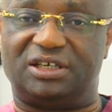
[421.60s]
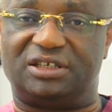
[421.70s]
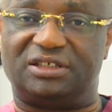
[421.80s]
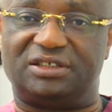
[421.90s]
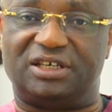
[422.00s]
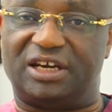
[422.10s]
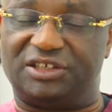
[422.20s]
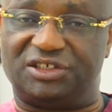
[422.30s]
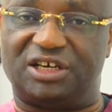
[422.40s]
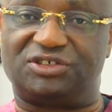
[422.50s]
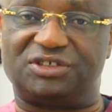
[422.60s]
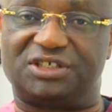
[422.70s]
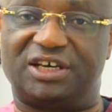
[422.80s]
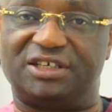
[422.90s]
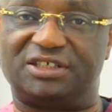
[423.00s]
in the Nigerian
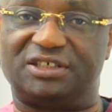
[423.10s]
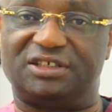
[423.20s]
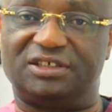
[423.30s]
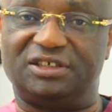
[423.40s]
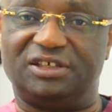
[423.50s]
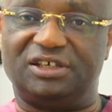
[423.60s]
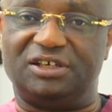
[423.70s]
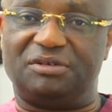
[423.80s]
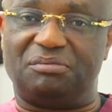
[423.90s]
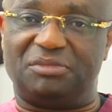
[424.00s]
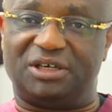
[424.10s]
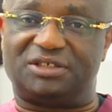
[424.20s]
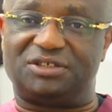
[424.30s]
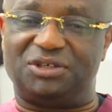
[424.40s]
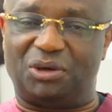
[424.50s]
society.
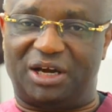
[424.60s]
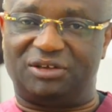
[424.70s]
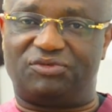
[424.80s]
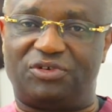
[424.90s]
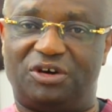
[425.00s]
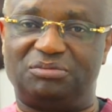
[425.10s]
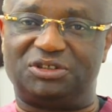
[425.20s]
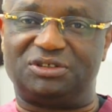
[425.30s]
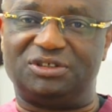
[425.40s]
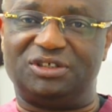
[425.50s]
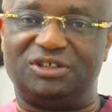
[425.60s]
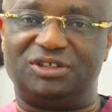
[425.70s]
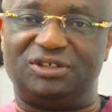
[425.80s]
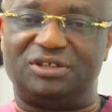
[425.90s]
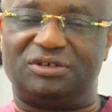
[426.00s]
But you are informed.
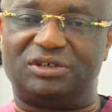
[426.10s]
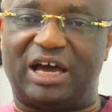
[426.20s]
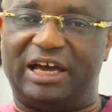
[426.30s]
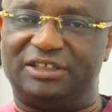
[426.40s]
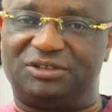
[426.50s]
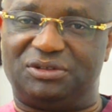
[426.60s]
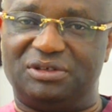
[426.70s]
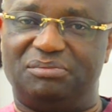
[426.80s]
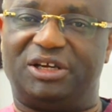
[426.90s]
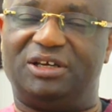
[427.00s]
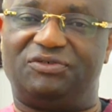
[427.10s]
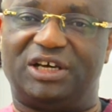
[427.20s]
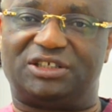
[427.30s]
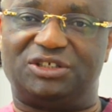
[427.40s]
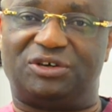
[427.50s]
I believe
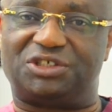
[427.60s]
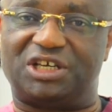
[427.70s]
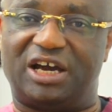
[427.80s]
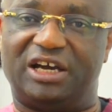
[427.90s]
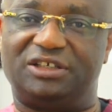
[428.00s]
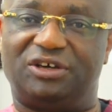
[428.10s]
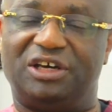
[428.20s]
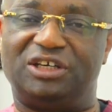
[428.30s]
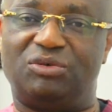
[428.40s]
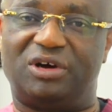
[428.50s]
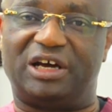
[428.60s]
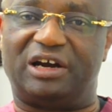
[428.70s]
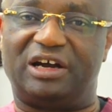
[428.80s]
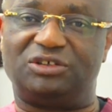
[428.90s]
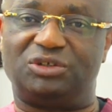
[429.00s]
that your child or anyone
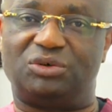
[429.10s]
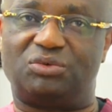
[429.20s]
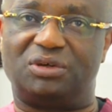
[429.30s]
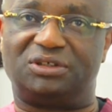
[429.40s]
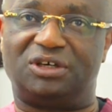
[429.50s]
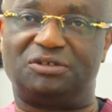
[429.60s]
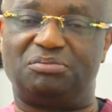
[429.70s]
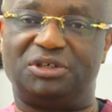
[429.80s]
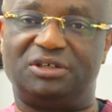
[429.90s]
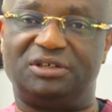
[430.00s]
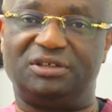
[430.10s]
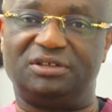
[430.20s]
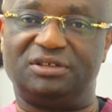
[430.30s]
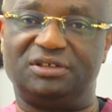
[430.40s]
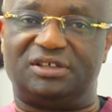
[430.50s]
around you will not be
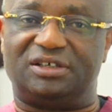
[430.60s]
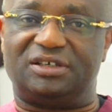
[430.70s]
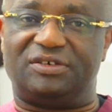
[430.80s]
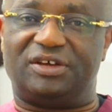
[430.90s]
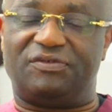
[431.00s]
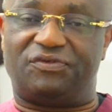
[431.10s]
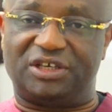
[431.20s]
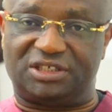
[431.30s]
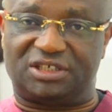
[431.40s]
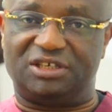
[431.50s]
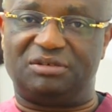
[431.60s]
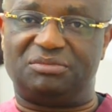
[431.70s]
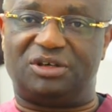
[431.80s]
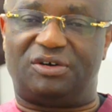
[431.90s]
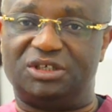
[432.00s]
a
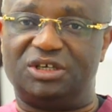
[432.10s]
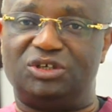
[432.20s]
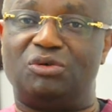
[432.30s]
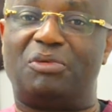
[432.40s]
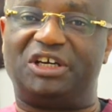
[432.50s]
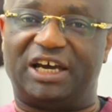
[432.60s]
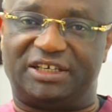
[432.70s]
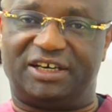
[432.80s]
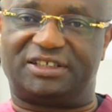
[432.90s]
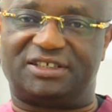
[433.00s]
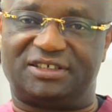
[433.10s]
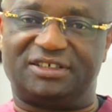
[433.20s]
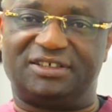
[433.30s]
victim of pneumonia death.